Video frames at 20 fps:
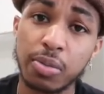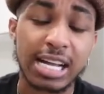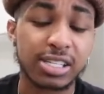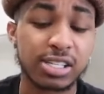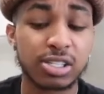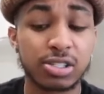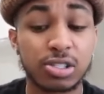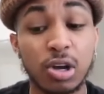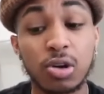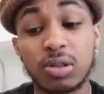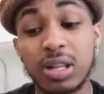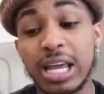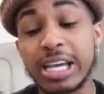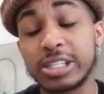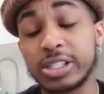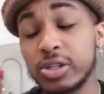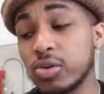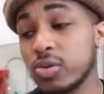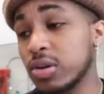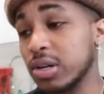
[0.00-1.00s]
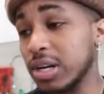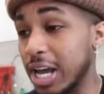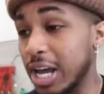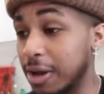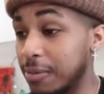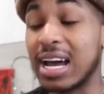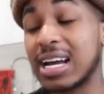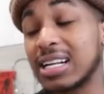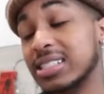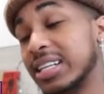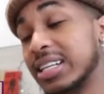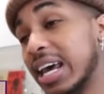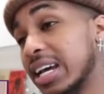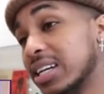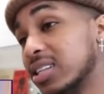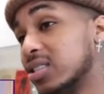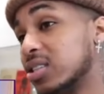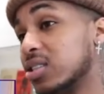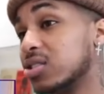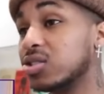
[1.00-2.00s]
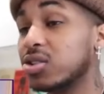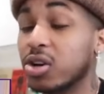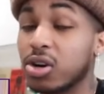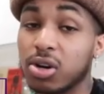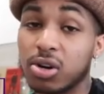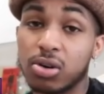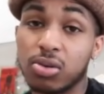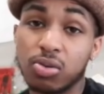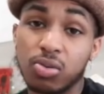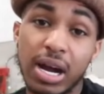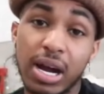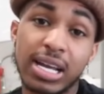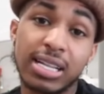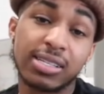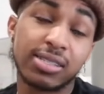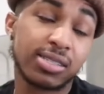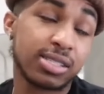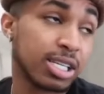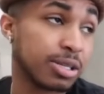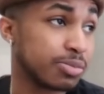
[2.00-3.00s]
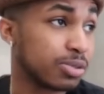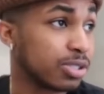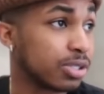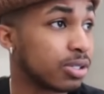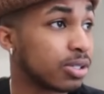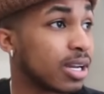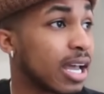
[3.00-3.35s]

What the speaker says: I just don't like doing it. And I texted this girl, Ryan Simpson.